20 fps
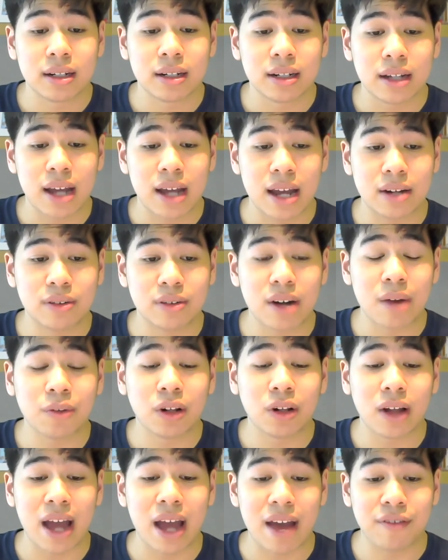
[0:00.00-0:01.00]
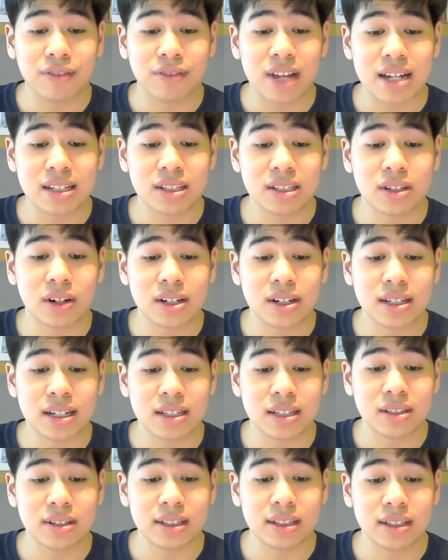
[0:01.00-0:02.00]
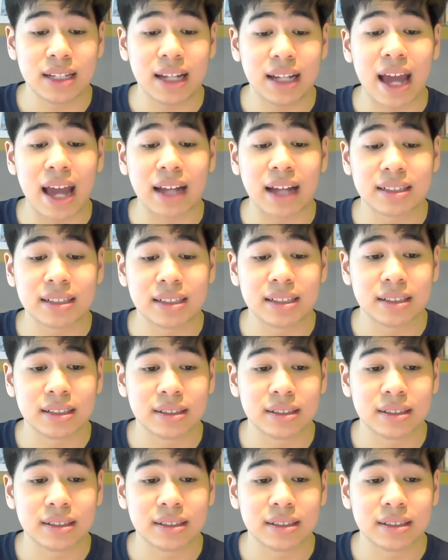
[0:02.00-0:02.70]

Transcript: And travel will have less choices to select.